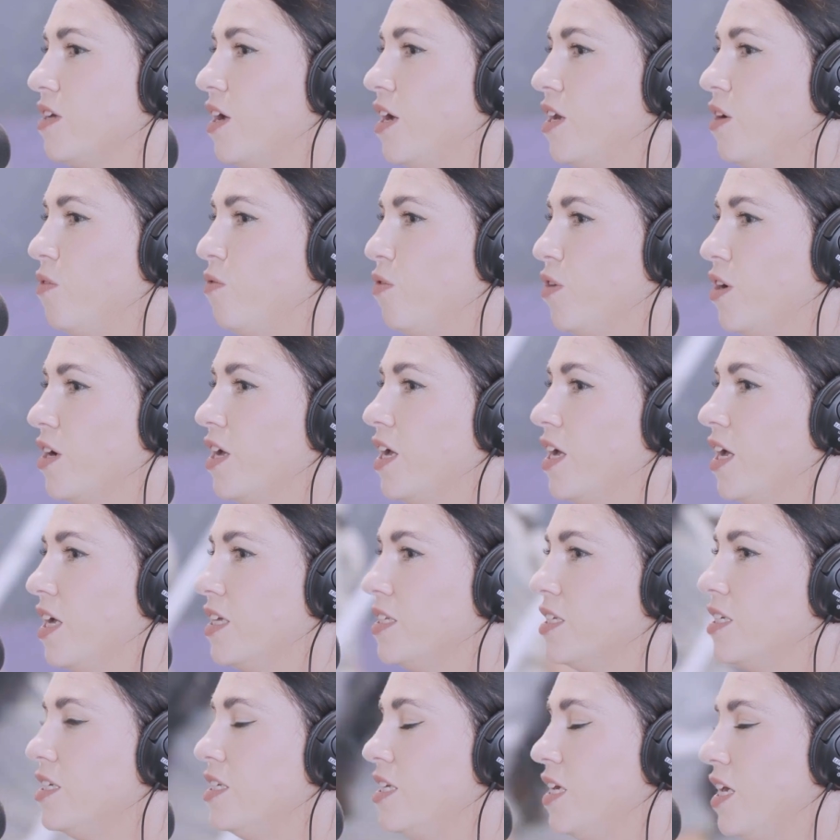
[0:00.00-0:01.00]
kind of working
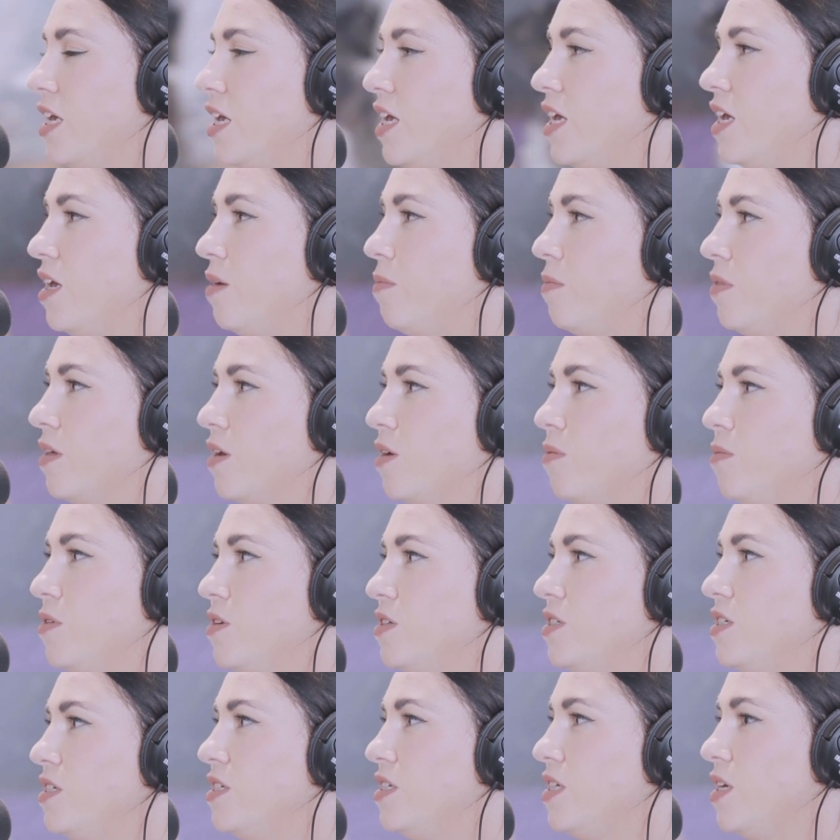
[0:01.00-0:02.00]
as a team. The
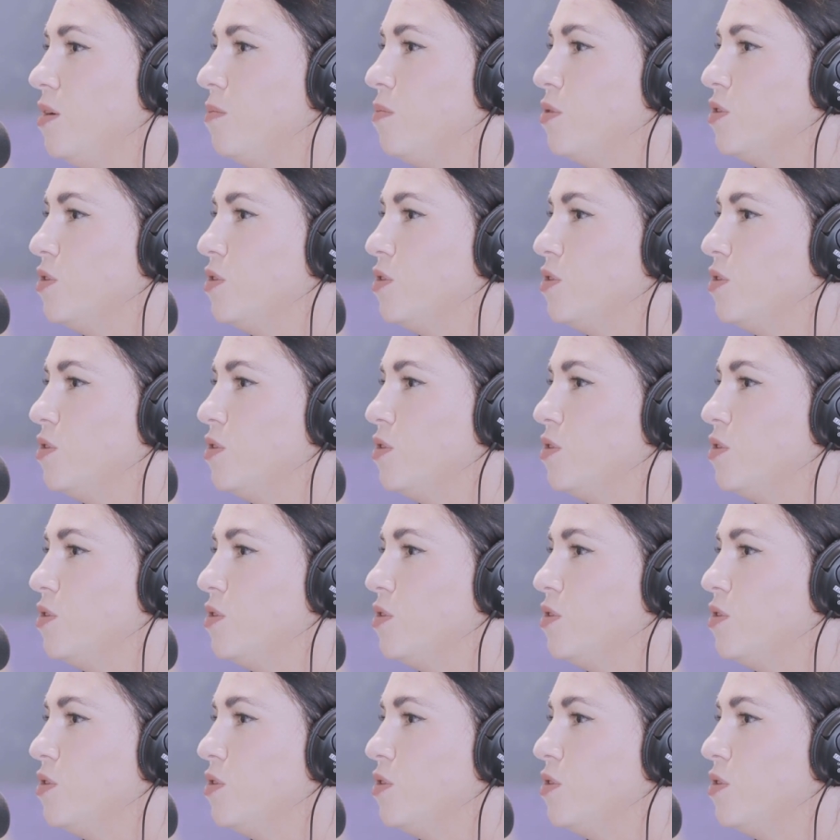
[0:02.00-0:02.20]
community team